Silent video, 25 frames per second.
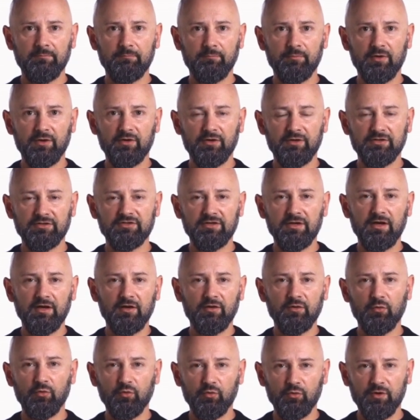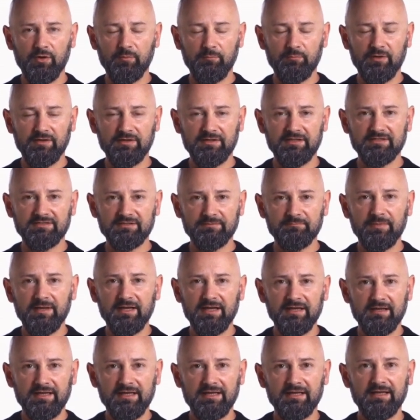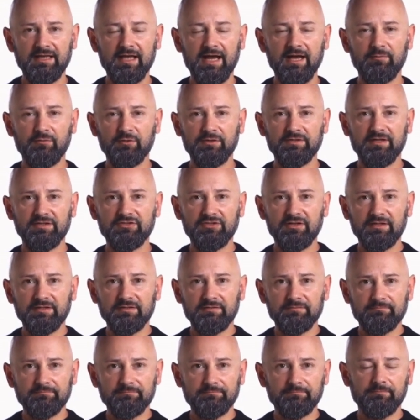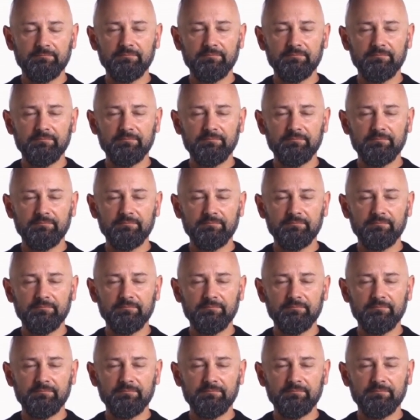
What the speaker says: merged, or participate in an acquisition.